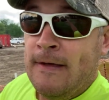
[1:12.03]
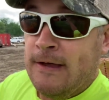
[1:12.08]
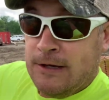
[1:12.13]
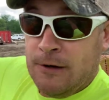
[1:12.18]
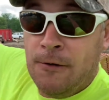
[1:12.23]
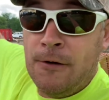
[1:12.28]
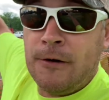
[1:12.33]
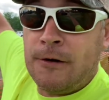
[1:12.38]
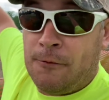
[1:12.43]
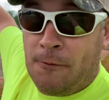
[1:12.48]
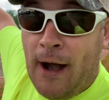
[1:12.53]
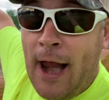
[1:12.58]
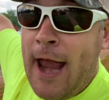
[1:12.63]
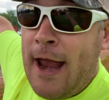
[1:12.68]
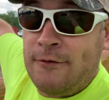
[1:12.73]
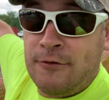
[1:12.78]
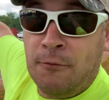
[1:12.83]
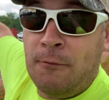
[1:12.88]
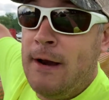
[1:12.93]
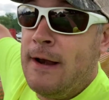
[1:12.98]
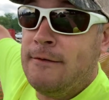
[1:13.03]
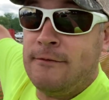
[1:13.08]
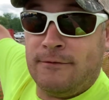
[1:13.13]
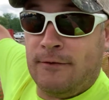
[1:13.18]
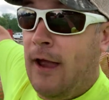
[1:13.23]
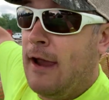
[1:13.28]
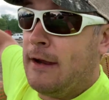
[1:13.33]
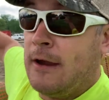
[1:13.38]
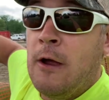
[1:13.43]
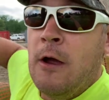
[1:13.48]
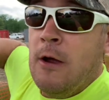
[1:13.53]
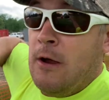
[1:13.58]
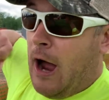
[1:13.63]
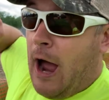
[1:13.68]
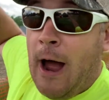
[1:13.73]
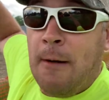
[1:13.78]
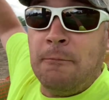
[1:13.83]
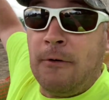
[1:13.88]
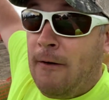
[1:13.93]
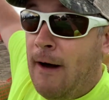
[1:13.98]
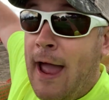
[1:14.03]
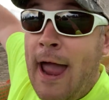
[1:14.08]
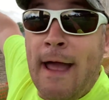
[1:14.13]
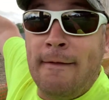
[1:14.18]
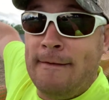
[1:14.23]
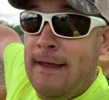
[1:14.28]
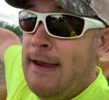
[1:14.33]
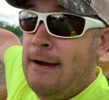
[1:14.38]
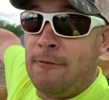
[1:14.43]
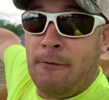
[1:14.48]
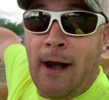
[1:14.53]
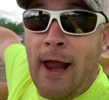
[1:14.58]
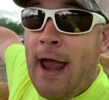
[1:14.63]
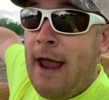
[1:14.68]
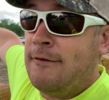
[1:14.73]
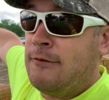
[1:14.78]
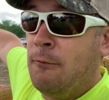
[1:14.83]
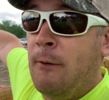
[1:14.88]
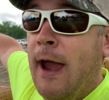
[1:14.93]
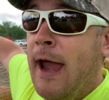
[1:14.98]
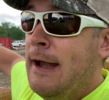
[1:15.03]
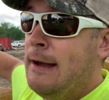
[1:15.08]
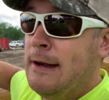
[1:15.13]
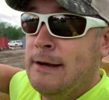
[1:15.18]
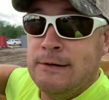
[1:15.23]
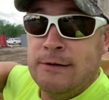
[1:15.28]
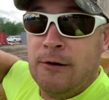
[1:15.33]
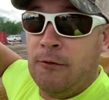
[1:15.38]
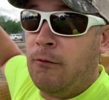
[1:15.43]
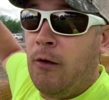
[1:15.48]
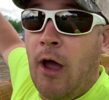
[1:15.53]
Your graduates, like, I'm glad they graduated and you're,